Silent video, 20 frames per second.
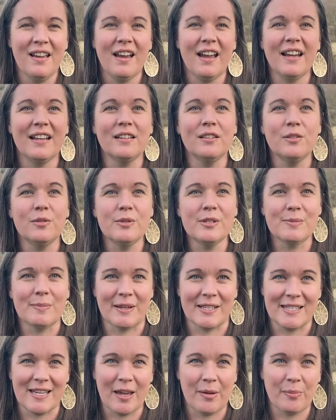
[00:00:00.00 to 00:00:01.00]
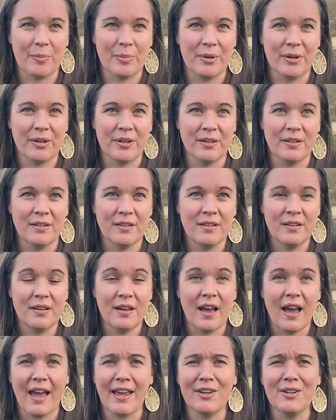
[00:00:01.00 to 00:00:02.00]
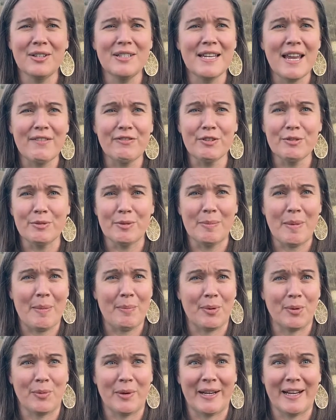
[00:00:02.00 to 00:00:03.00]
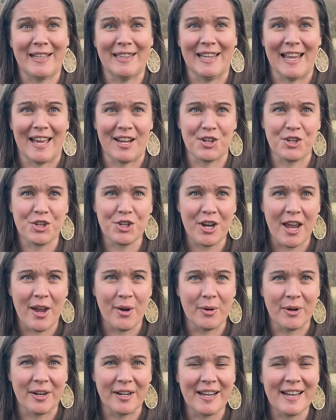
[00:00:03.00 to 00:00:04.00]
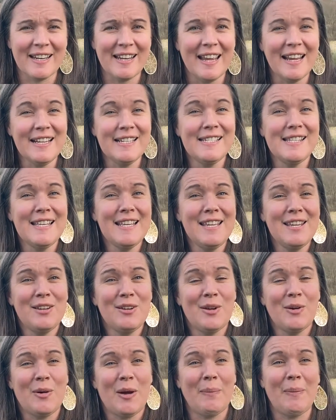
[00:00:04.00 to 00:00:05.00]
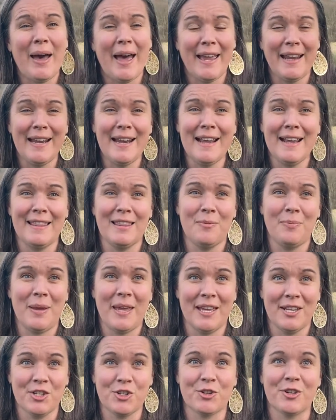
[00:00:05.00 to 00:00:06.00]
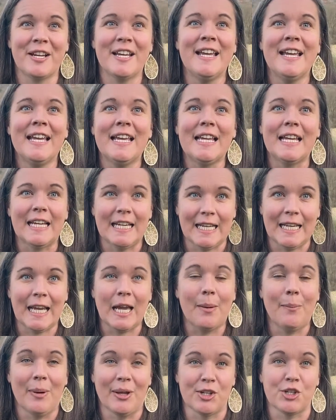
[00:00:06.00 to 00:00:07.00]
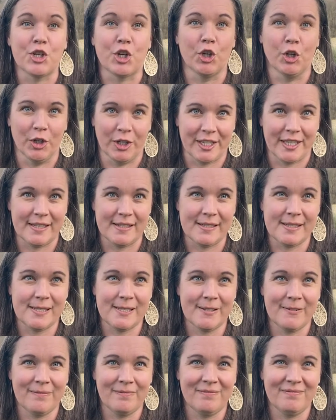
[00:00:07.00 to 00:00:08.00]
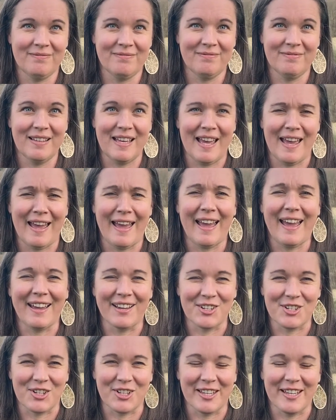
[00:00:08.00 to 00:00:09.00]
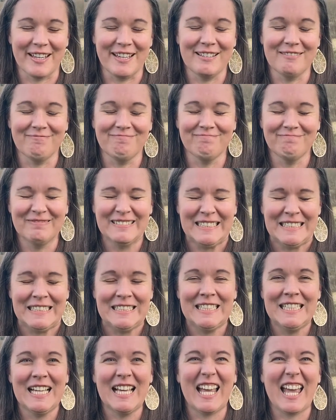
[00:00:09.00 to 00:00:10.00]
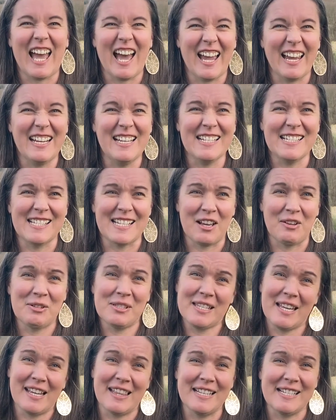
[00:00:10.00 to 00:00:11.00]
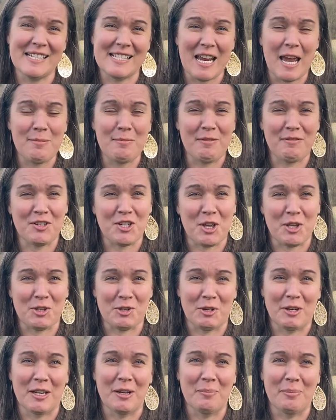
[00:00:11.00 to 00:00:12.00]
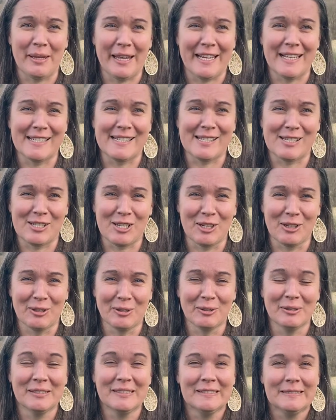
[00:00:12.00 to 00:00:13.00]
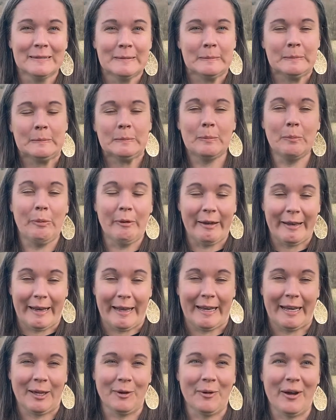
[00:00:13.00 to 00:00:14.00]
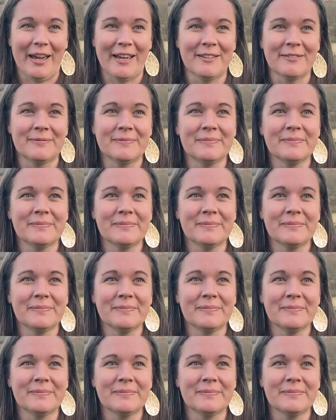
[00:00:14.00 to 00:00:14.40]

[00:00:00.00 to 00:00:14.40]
I'd lose my temper. I could never remember when I'd last showered, and next thing you know, I'm hiding in the pantry eating a bunch of cookies. Actually, kind of sounds like this time of sheltering in place too. But anyway.